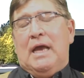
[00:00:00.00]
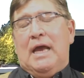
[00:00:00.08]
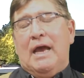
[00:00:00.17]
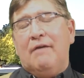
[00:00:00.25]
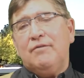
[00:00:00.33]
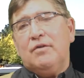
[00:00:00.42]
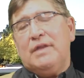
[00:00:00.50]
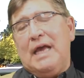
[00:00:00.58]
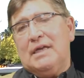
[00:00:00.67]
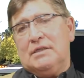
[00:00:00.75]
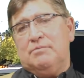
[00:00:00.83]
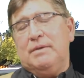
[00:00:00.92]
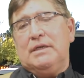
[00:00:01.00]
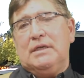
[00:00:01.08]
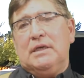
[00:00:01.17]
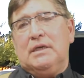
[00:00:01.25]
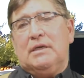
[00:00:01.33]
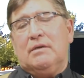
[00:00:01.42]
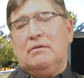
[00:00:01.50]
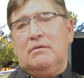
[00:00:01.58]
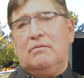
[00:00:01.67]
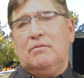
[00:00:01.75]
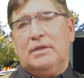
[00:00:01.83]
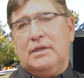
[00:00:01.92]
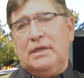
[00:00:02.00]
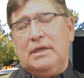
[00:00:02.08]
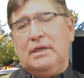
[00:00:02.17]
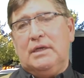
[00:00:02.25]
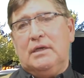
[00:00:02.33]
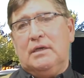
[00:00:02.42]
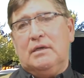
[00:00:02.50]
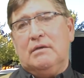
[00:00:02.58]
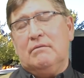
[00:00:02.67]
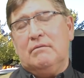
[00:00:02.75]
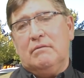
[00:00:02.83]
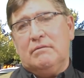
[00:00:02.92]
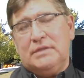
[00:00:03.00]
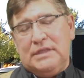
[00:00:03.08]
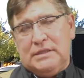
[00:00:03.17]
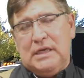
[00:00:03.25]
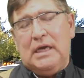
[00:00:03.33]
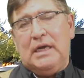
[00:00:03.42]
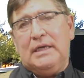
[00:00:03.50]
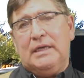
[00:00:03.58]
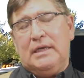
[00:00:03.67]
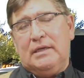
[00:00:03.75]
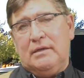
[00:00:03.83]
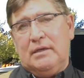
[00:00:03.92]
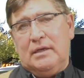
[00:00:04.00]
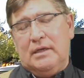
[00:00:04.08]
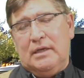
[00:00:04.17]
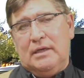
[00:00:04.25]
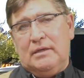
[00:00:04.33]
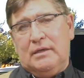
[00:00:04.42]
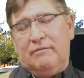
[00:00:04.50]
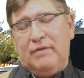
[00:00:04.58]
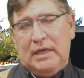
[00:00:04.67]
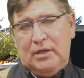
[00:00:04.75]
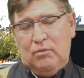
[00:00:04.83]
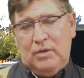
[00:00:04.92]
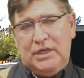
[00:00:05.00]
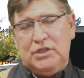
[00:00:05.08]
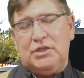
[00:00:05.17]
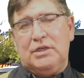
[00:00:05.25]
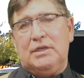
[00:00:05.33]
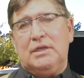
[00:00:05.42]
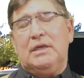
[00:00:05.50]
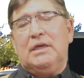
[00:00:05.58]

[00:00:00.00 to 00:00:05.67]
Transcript: After that has been done with the design and evaluation,